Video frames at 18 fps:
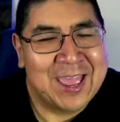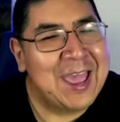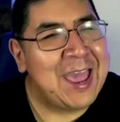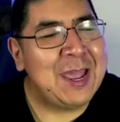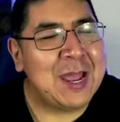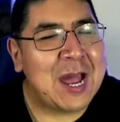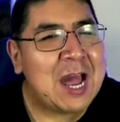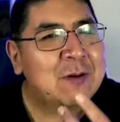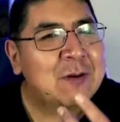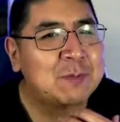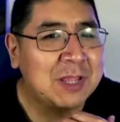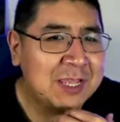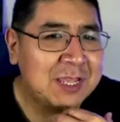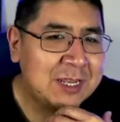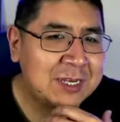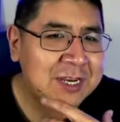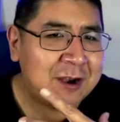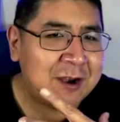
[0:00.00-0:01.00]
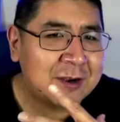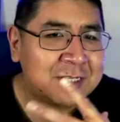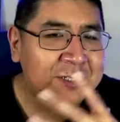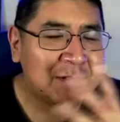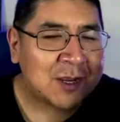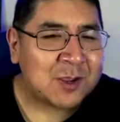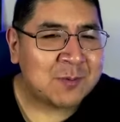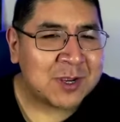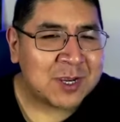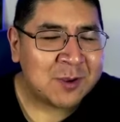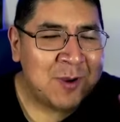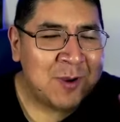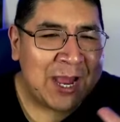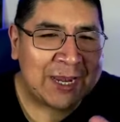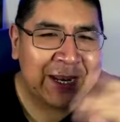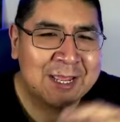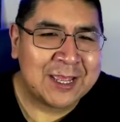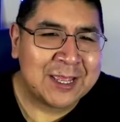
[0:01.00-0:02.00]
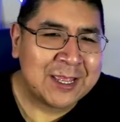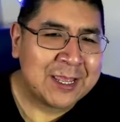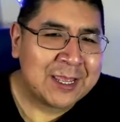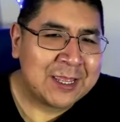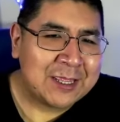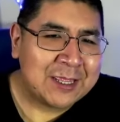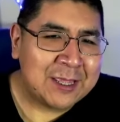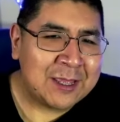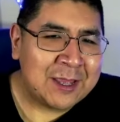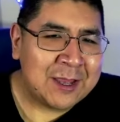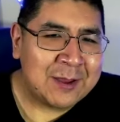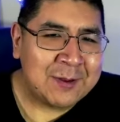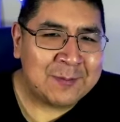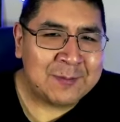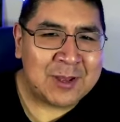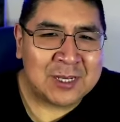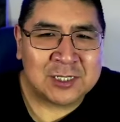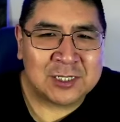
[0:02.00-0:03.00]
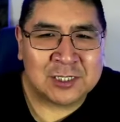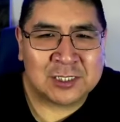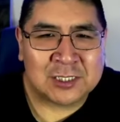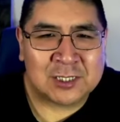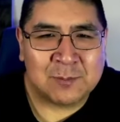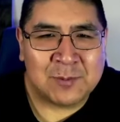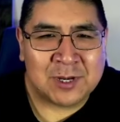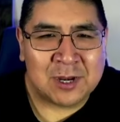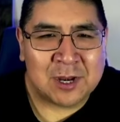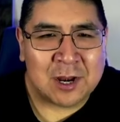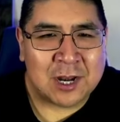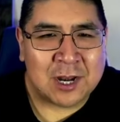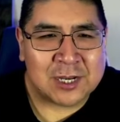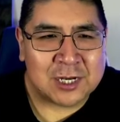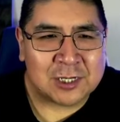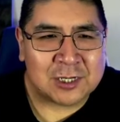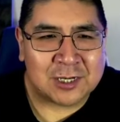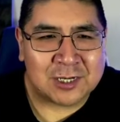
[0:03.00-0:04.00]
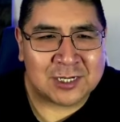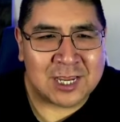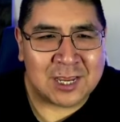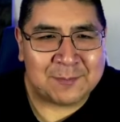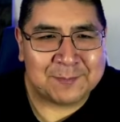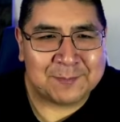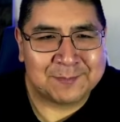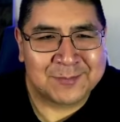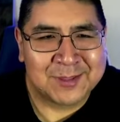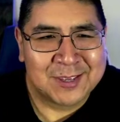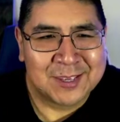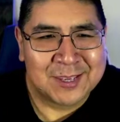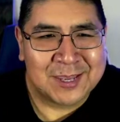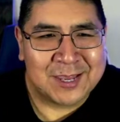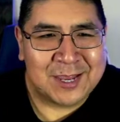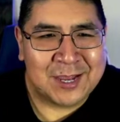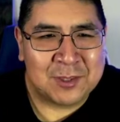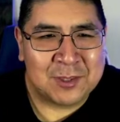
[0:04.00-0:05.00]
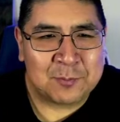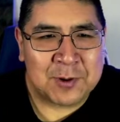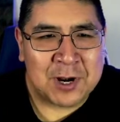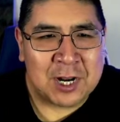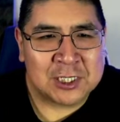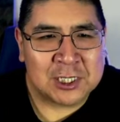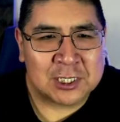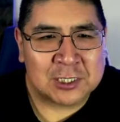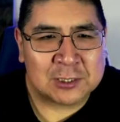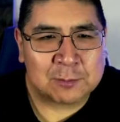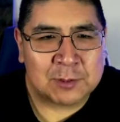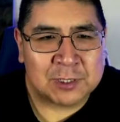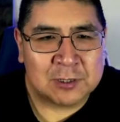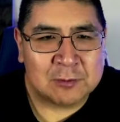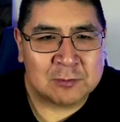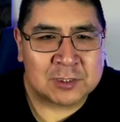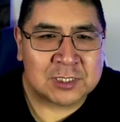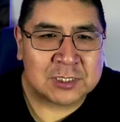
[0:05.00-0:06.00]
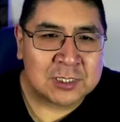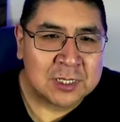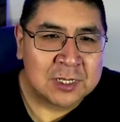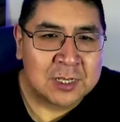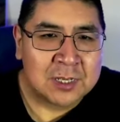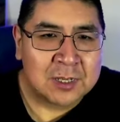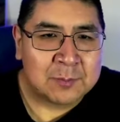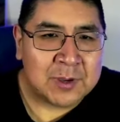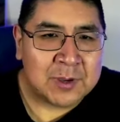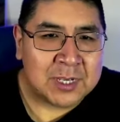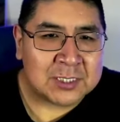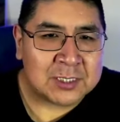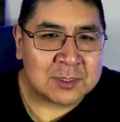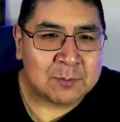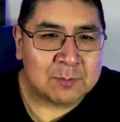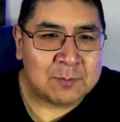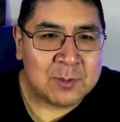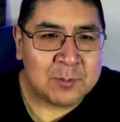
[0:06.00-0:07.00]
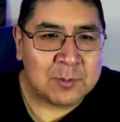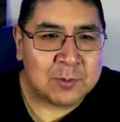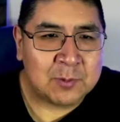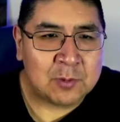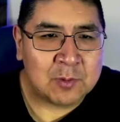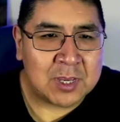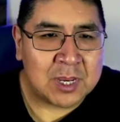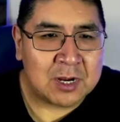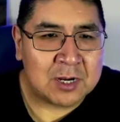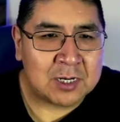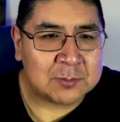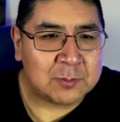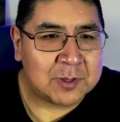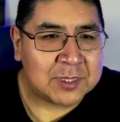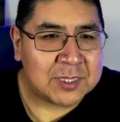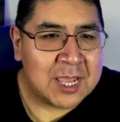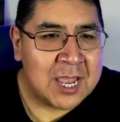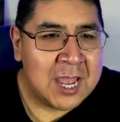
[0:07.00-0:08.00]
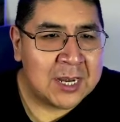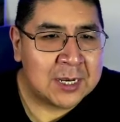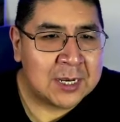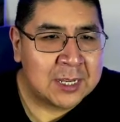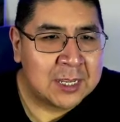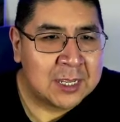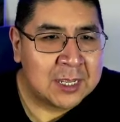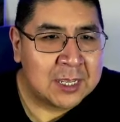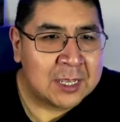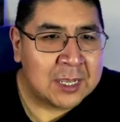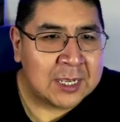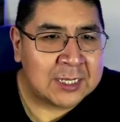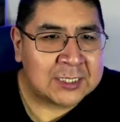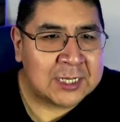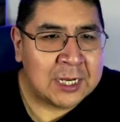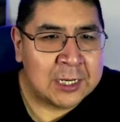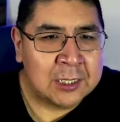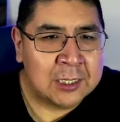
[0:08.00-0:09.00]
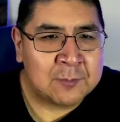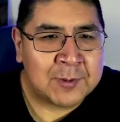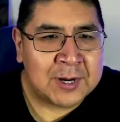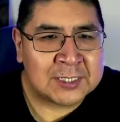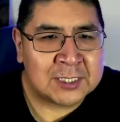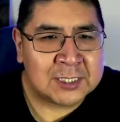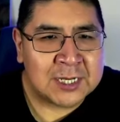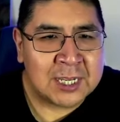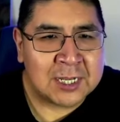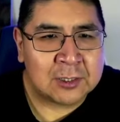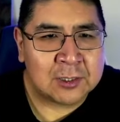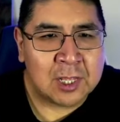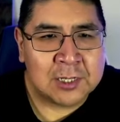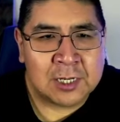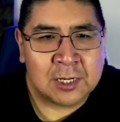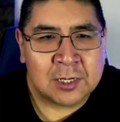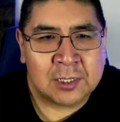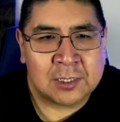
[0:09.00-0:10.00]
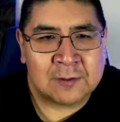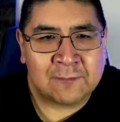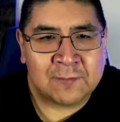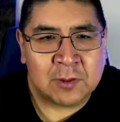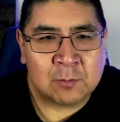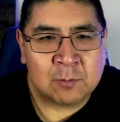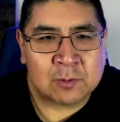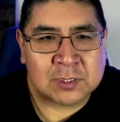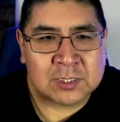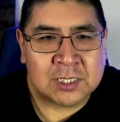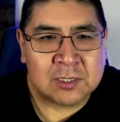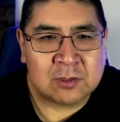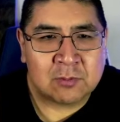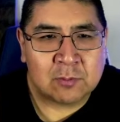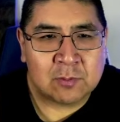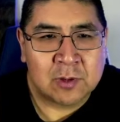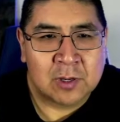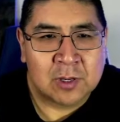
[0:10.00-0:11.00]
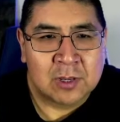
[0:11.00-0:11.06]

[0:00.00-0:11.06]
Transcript: Hey, I would play the terrorist. Come on, come on. Uh, I should submit an audition tape. Uh, the project is produced by some people. Who cares about that? Uh, set in the present-day London, the film will see the